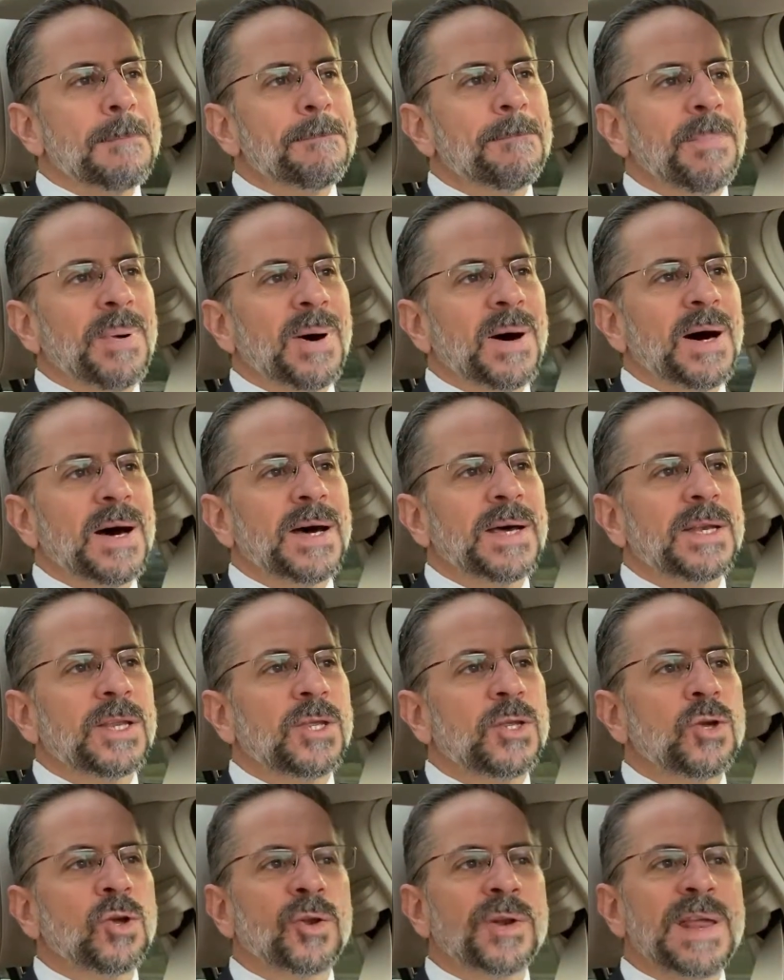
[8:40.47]
But
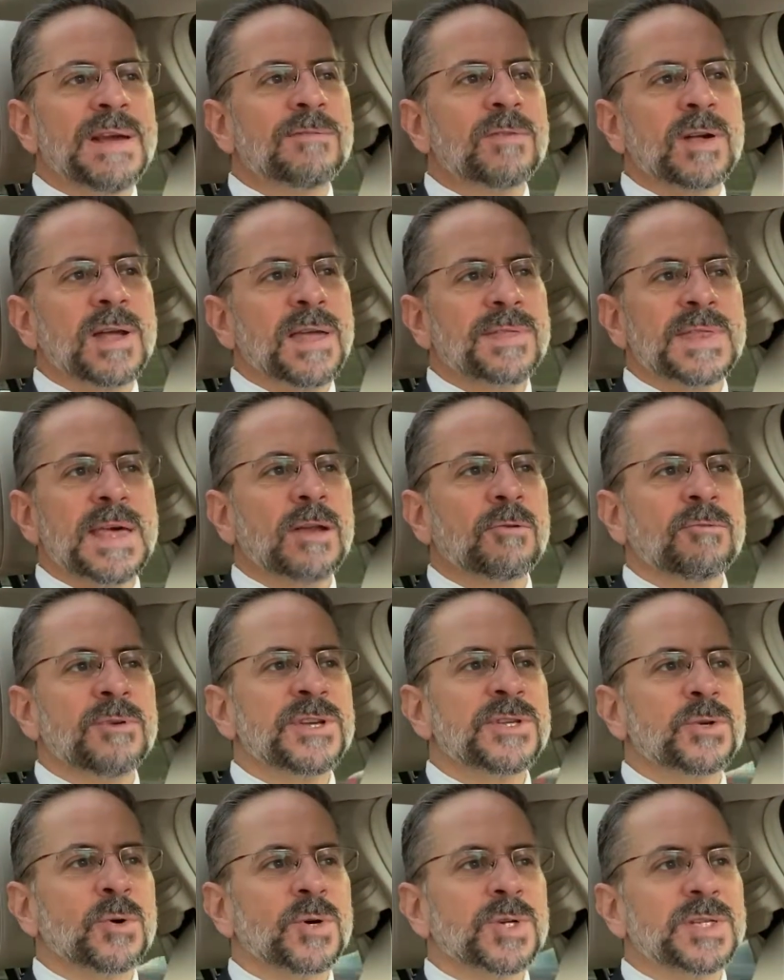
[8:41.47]
you'll never get that
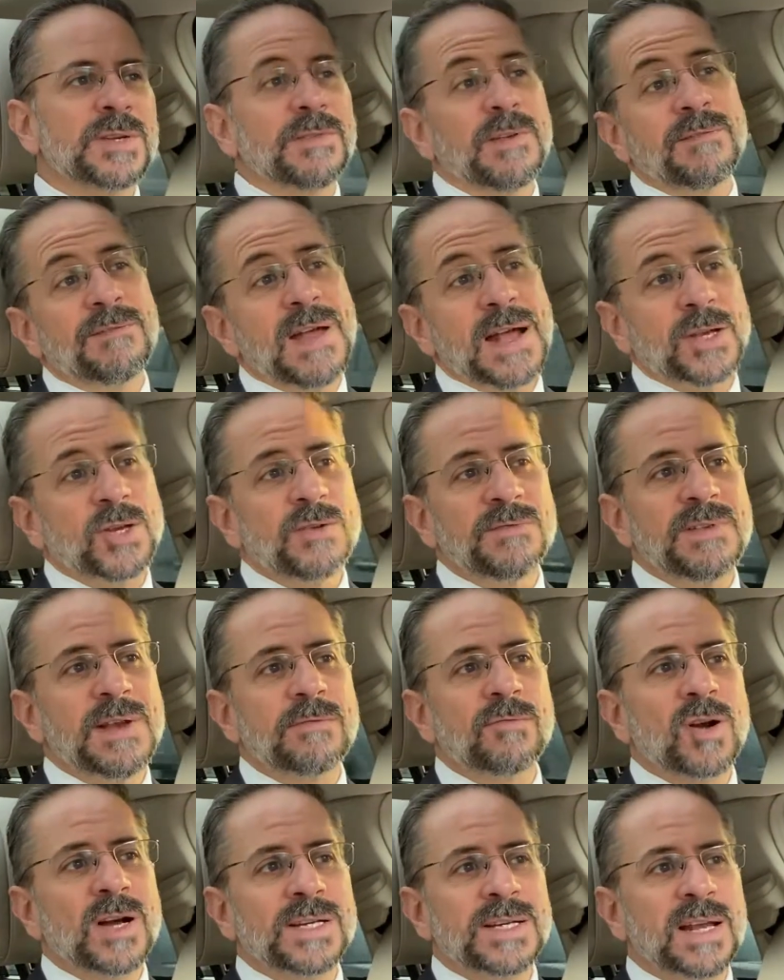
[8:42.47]
resource if in fact you've
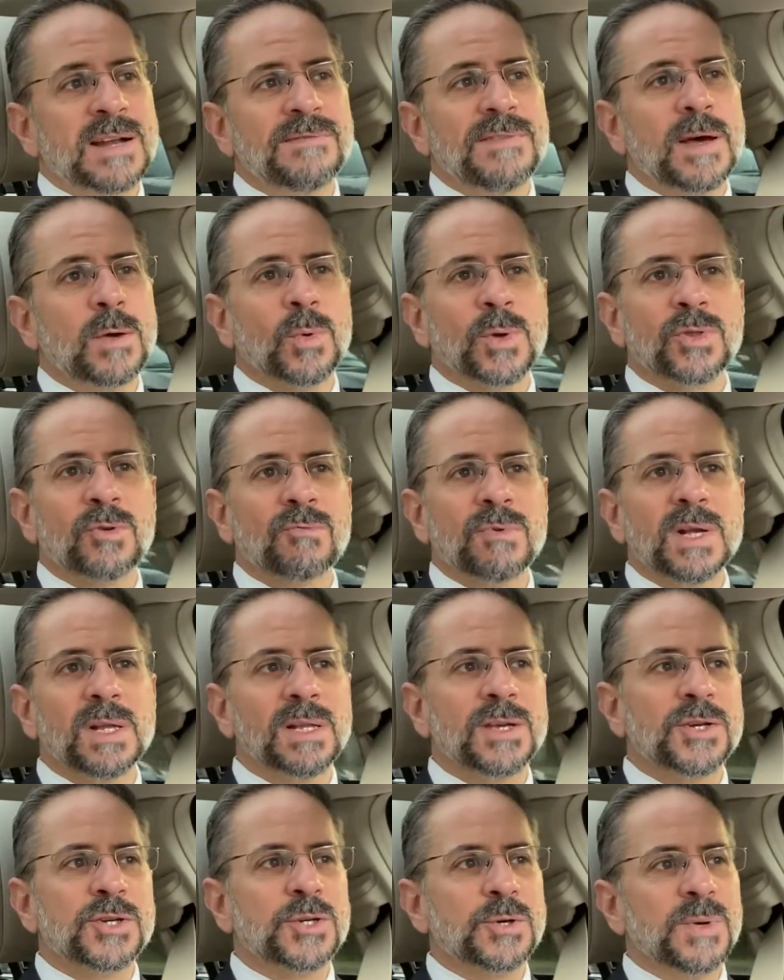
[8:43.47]
never identified what the real
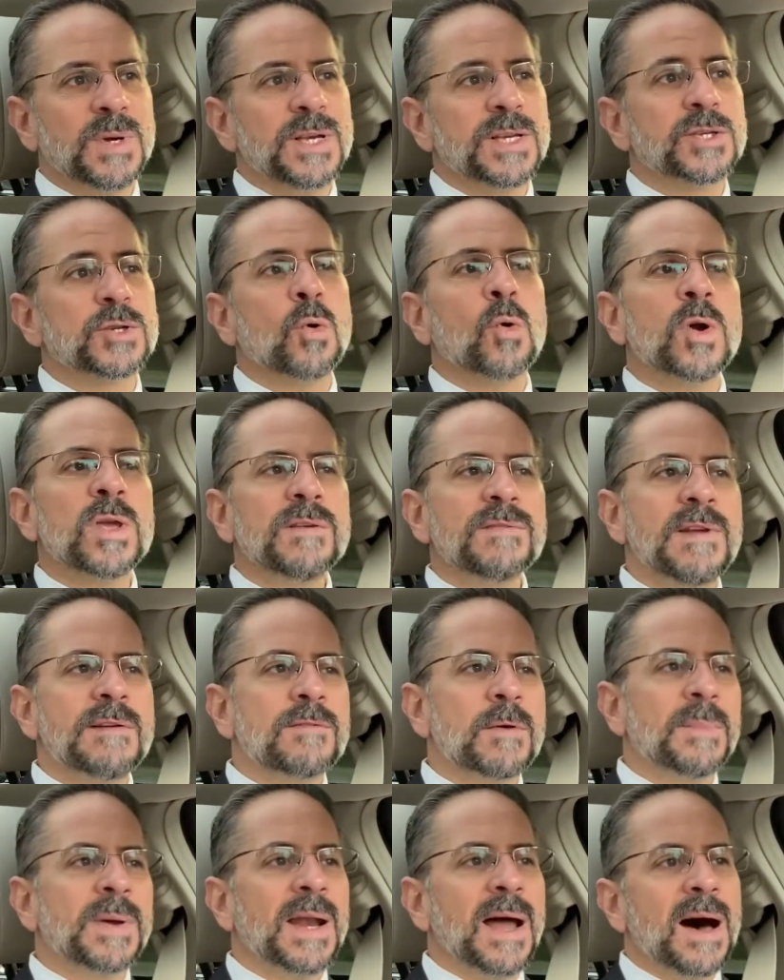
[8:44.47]
issue is, or you've never
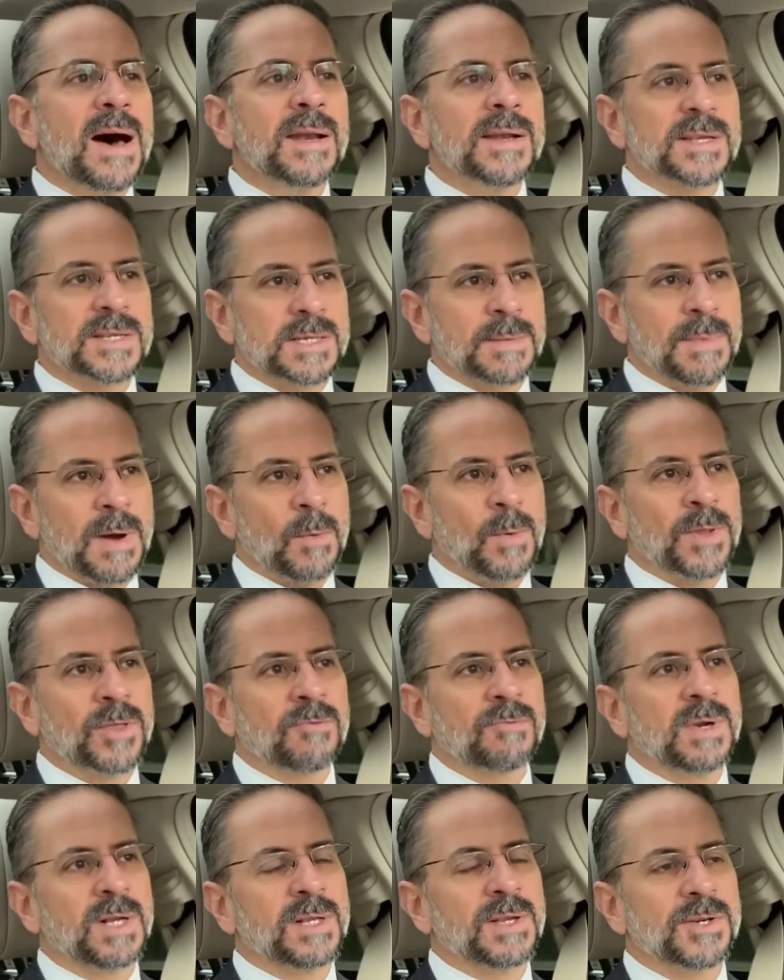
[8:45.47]
been honest about what the
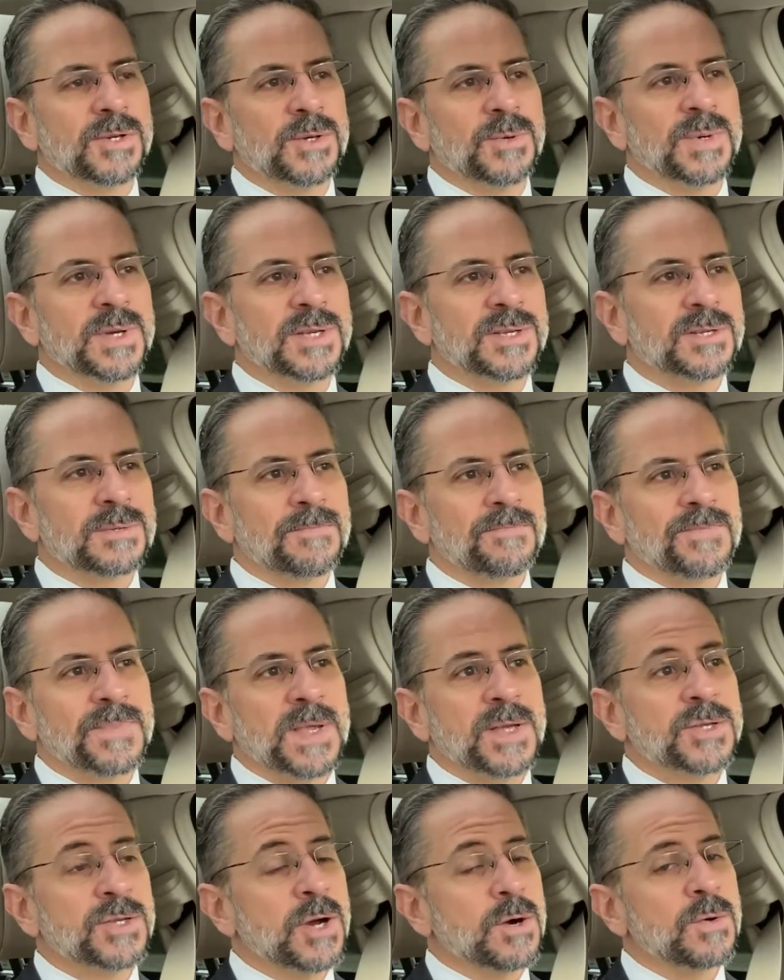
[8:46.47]
real issue is.
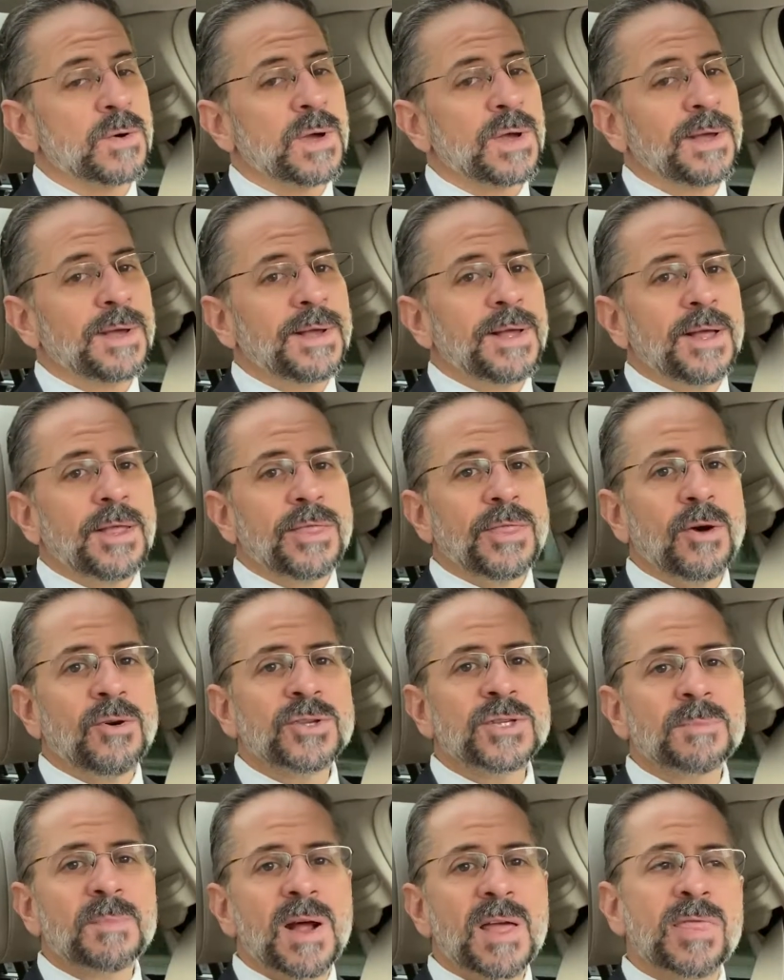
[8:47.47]
So
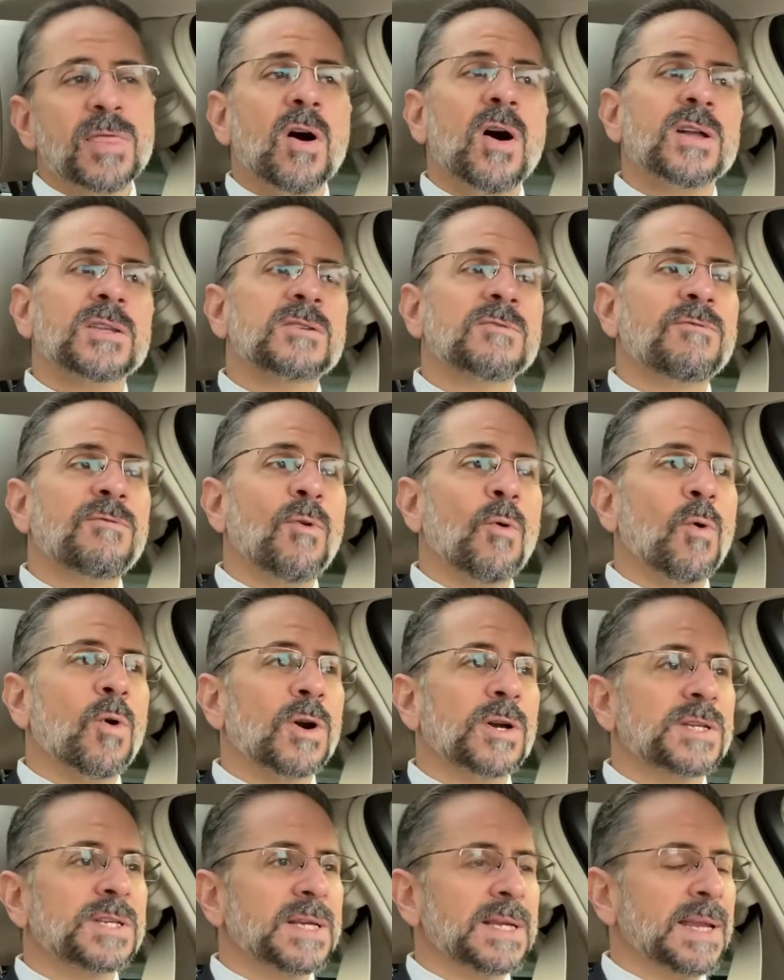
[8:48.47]
those are my thoughts for
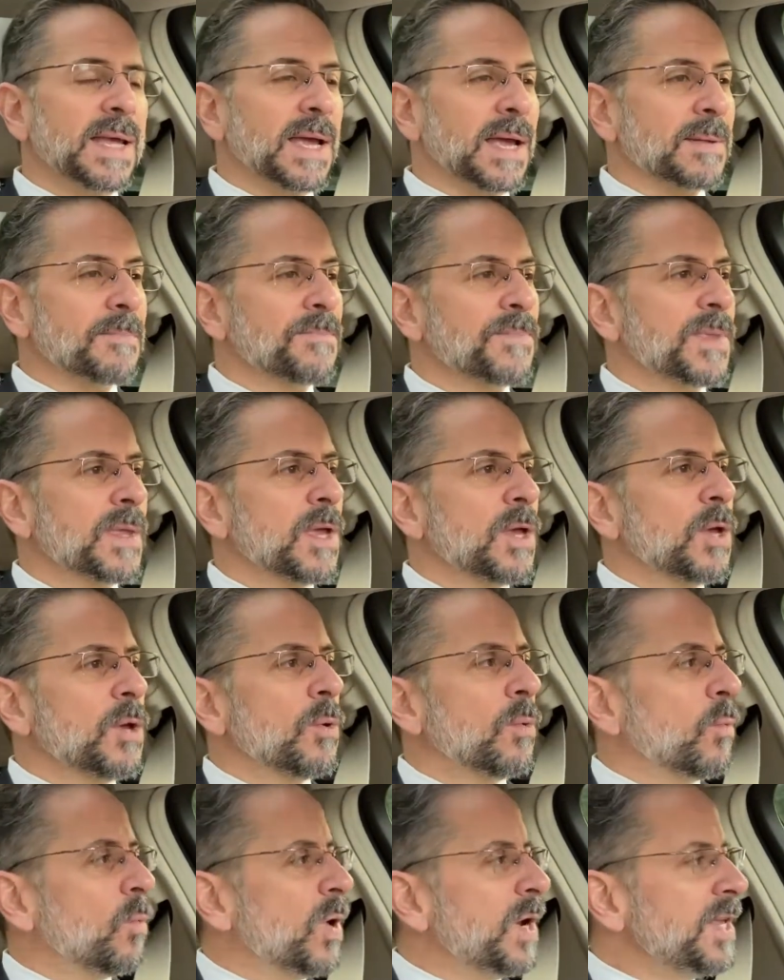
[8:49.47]
today.
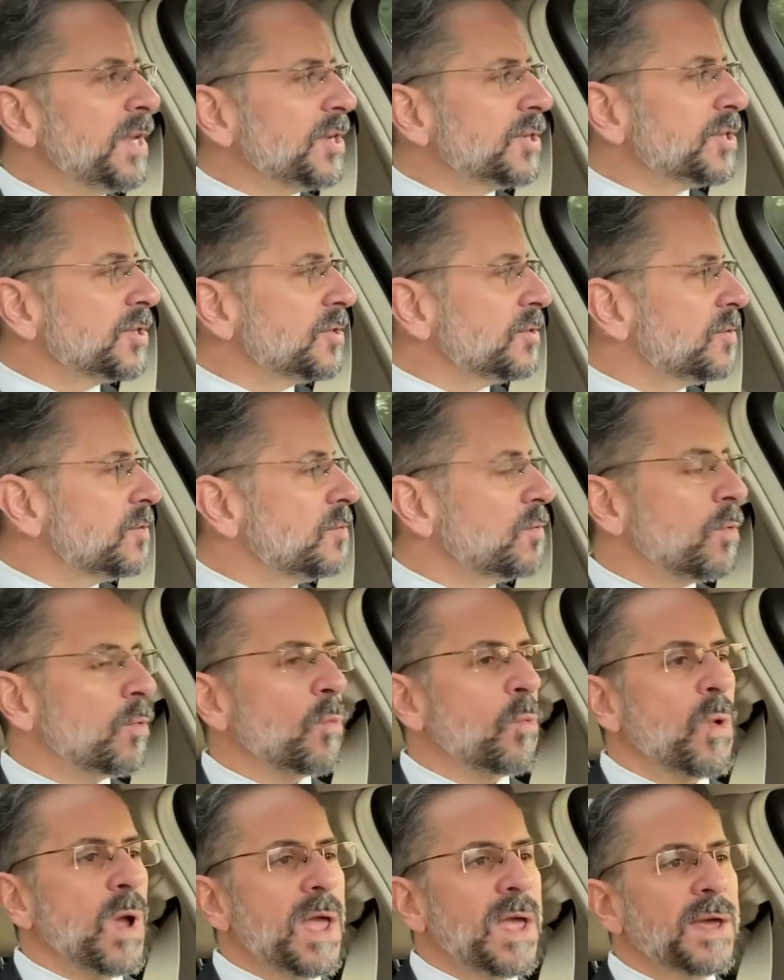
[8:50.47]
What do you do
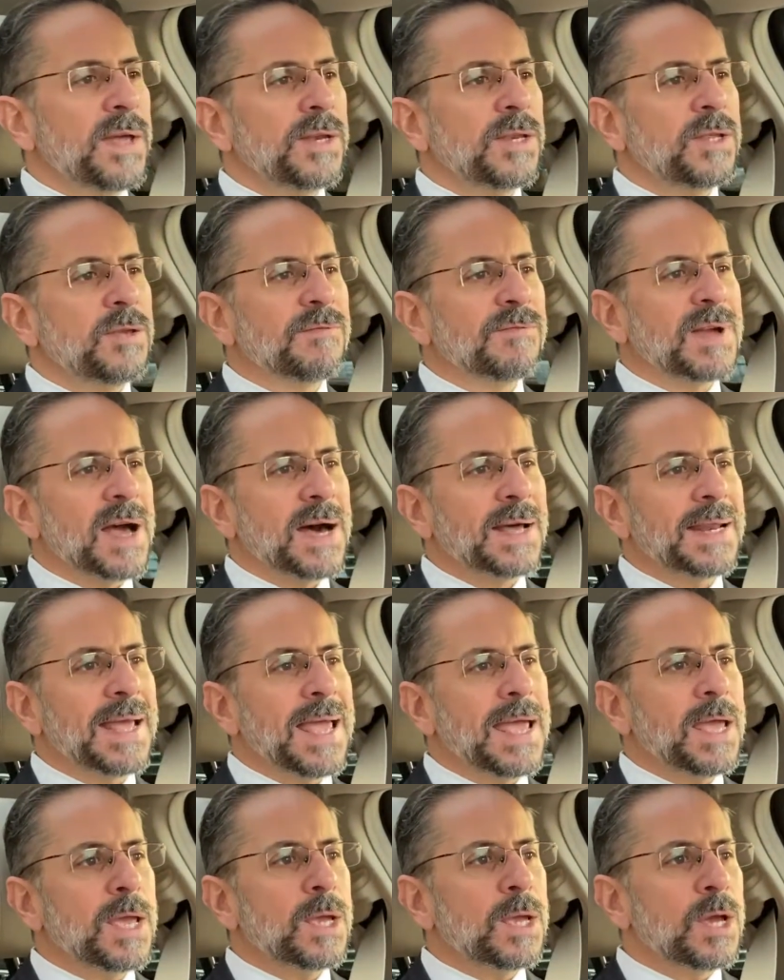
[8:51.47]
when you've got
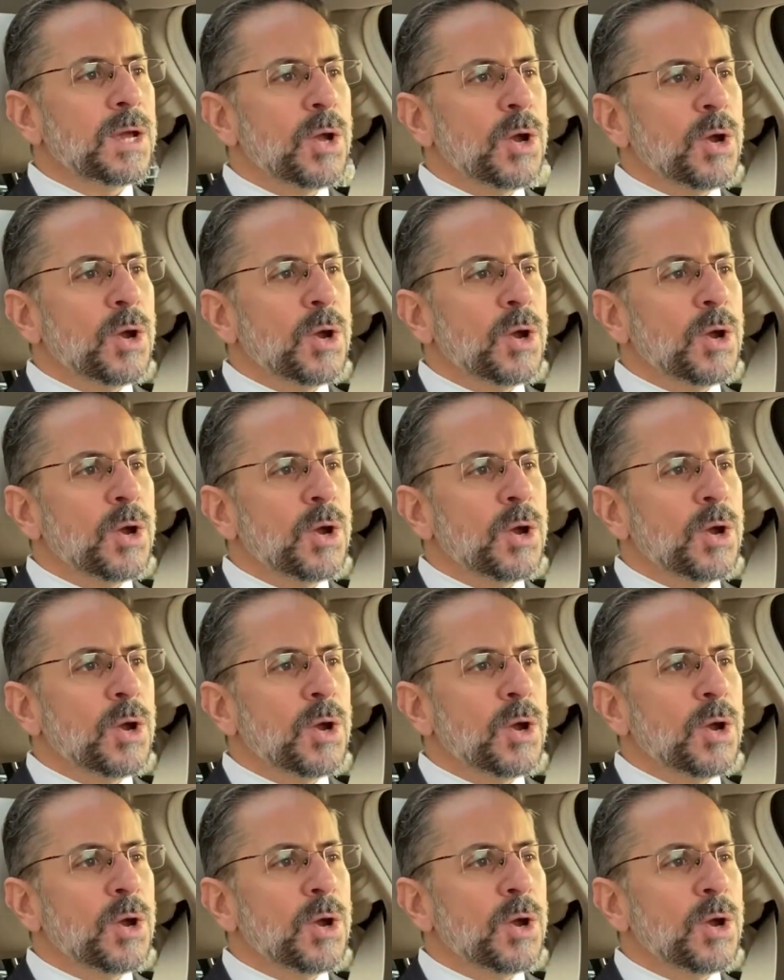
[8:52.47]
a